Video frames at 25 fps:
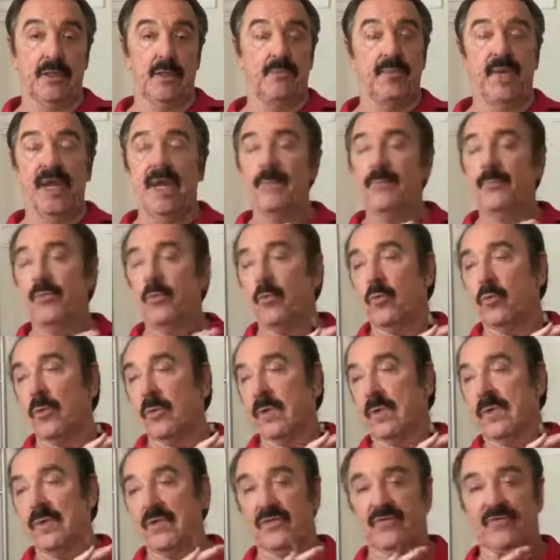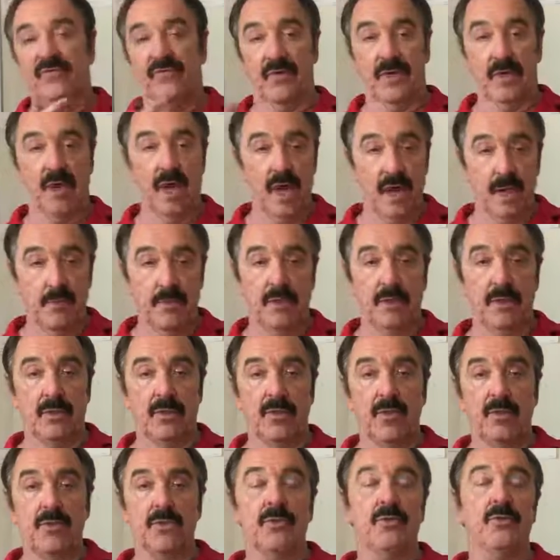The paperwork is
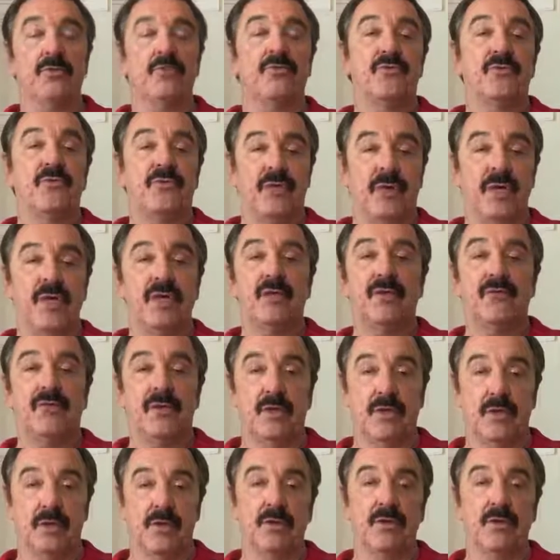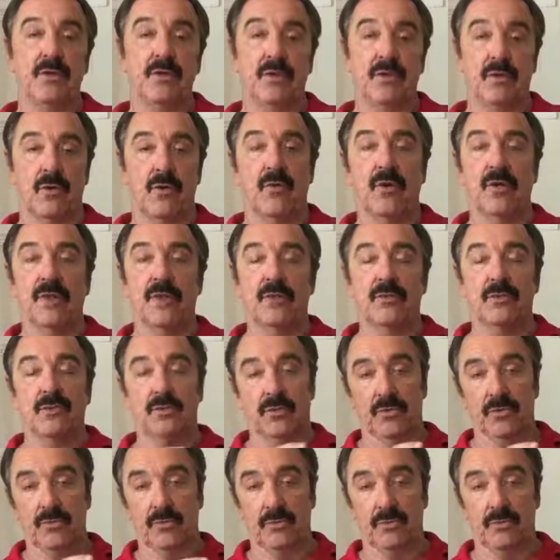phenomenal. You think that you're going
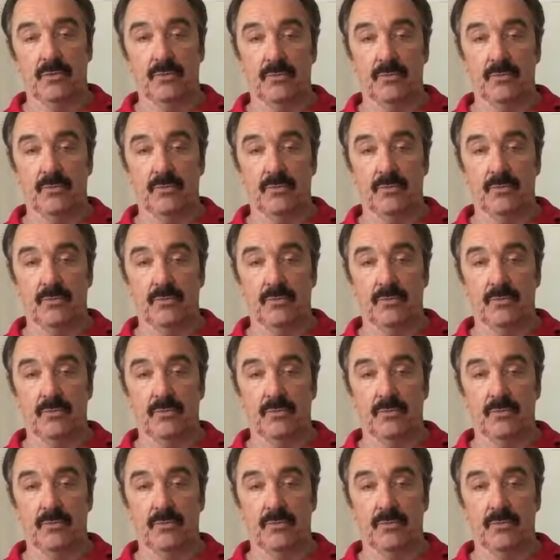to